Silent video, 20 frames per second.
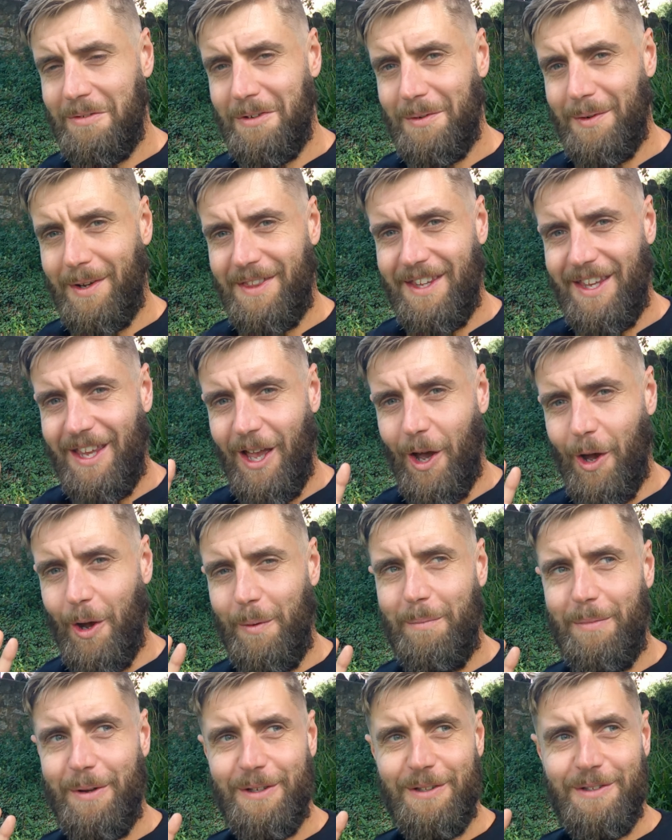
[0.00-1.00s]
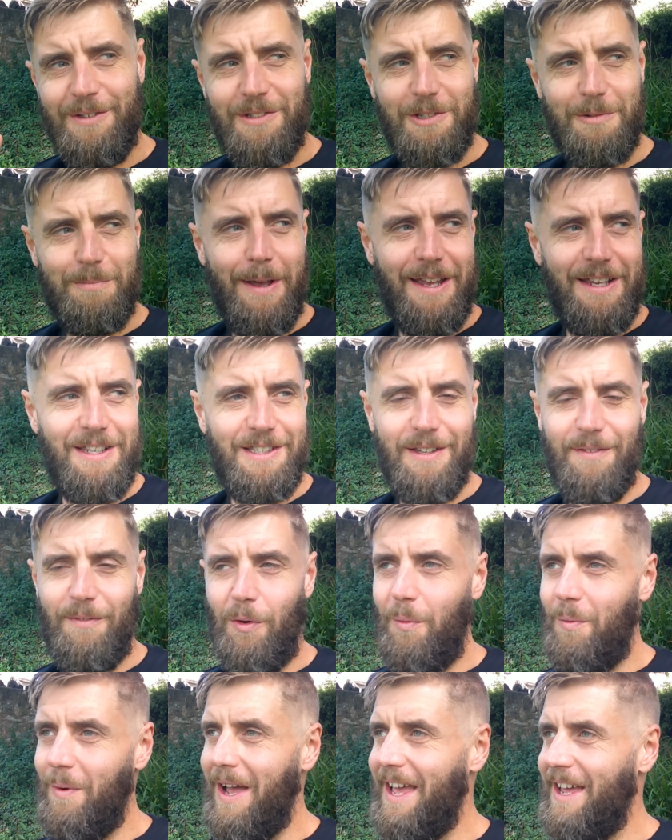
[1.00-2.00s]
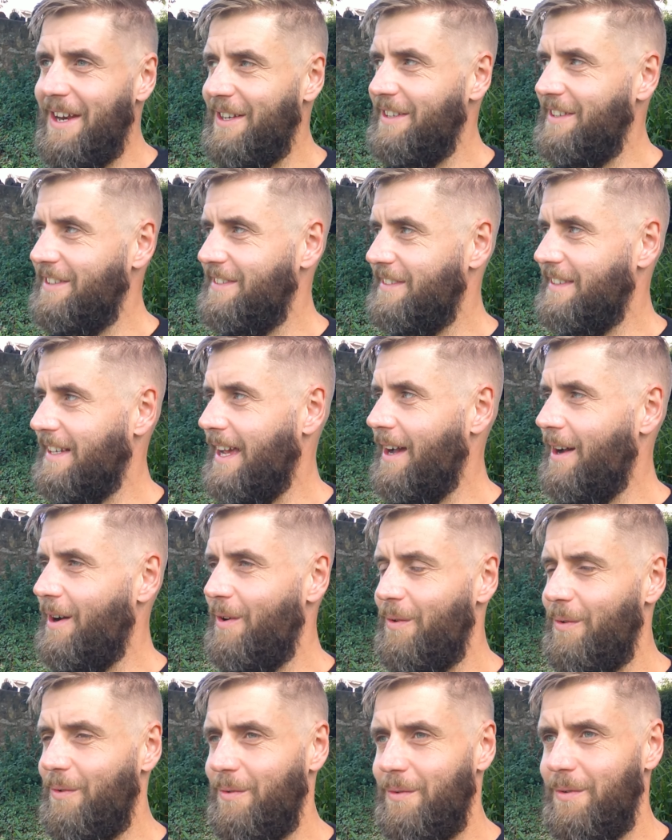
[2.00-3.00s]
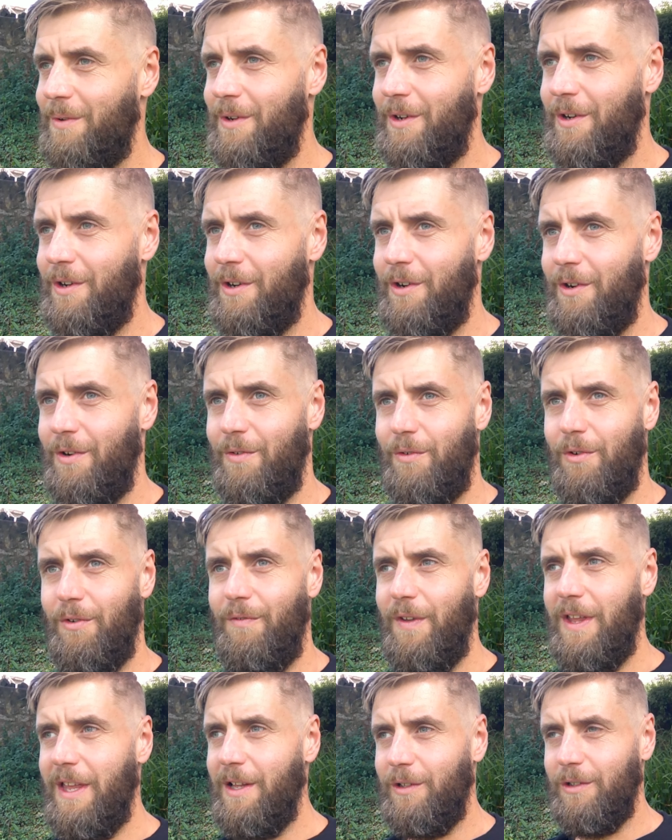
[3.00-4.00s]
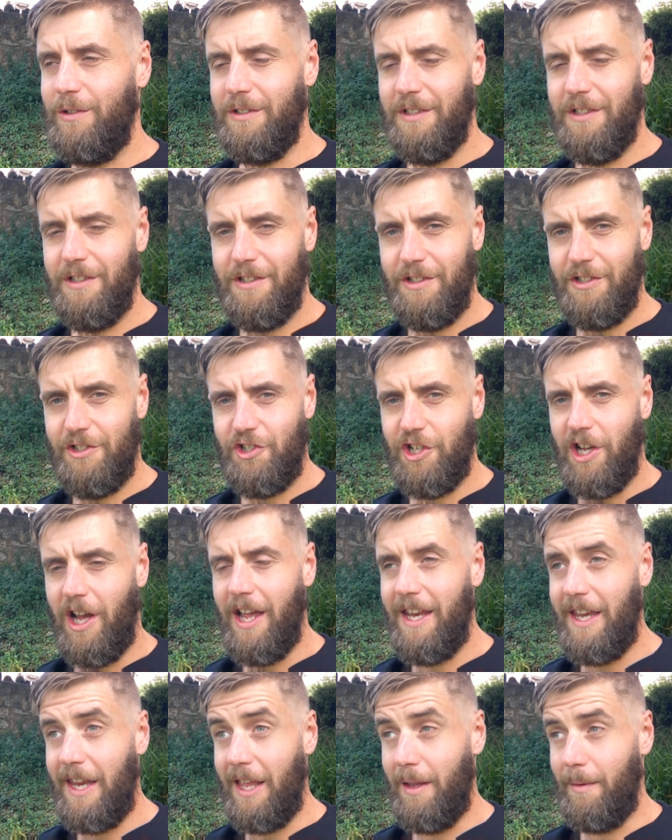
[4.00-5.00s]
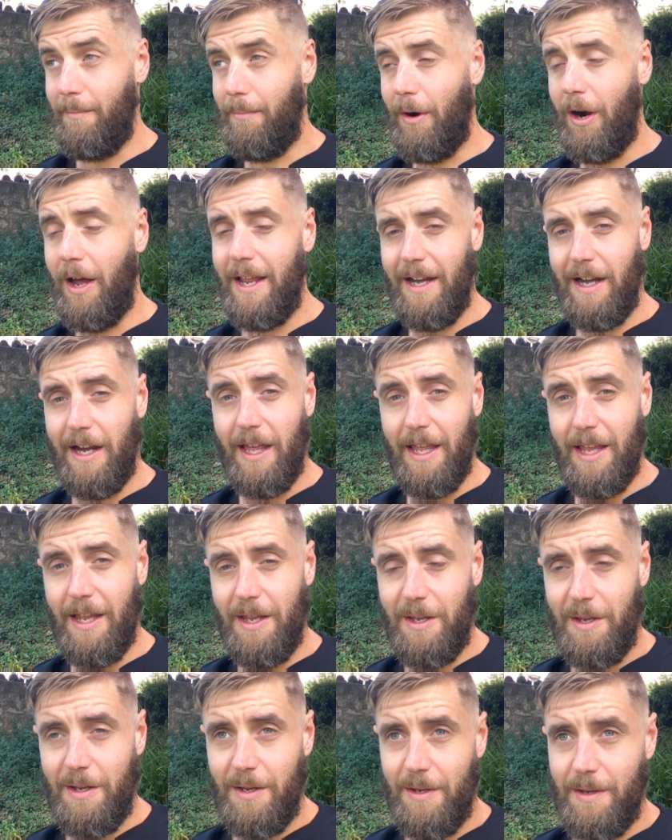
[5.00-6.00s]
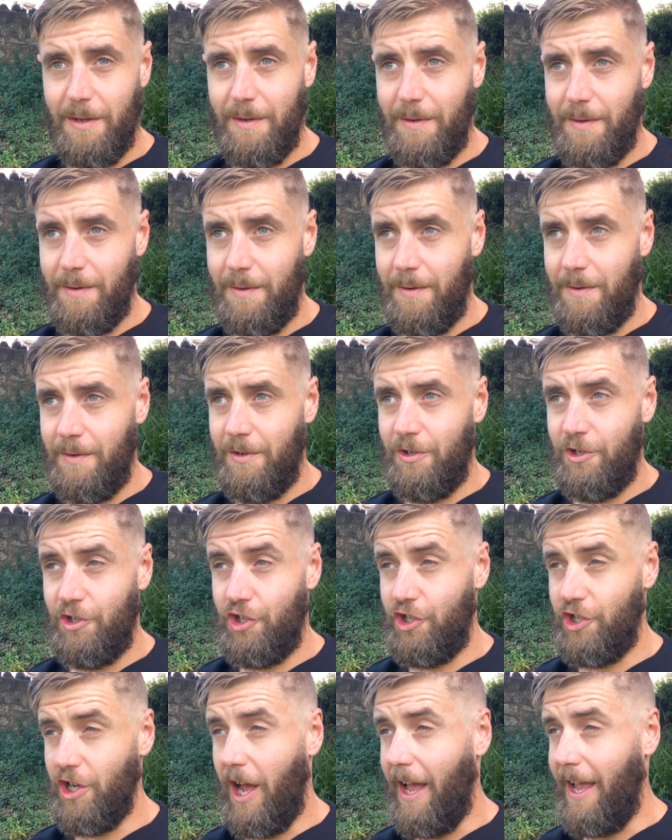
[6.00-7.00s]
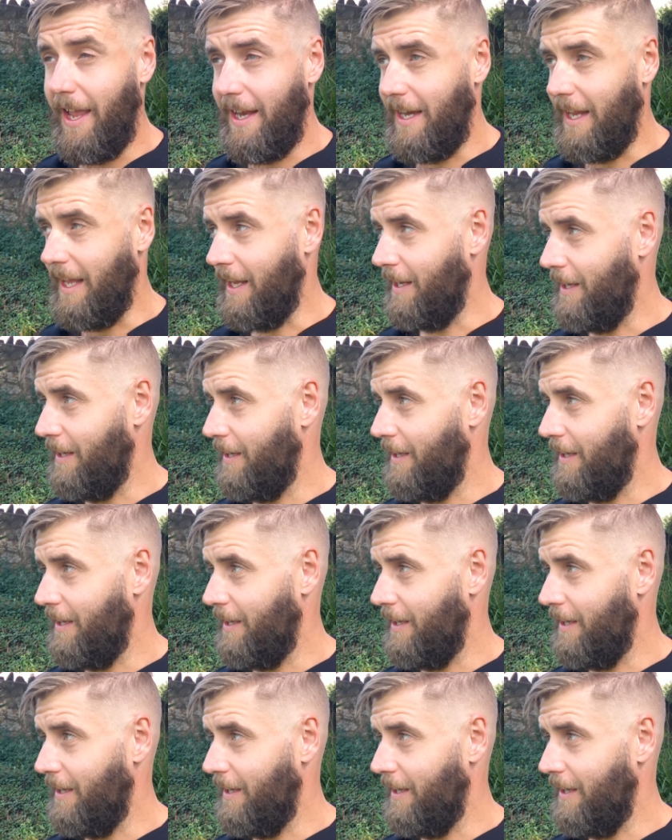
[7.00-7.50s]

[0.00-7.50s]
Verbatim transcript: when the open space of awareness now revealed, shining brightly, shining.